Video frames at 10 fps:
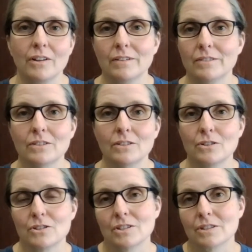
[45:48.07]
And
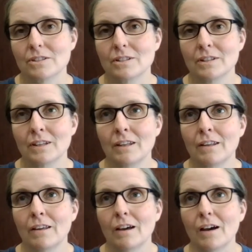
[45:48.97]
there's just,
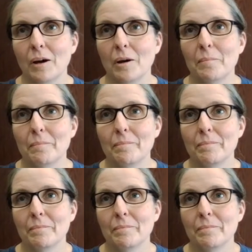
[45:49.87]
I've